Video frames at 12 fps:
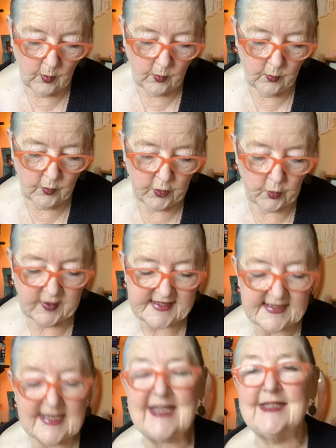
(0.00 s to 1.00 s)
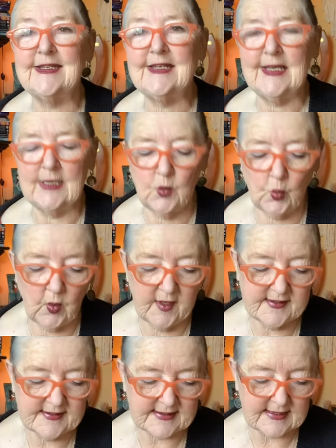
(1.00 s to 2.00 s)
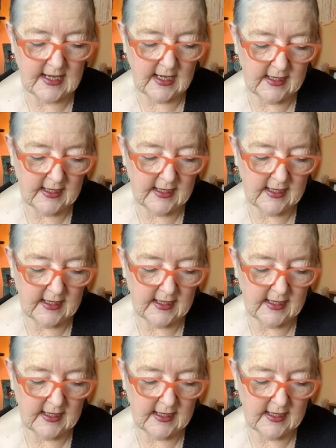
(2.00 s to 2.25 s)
the reason he did it was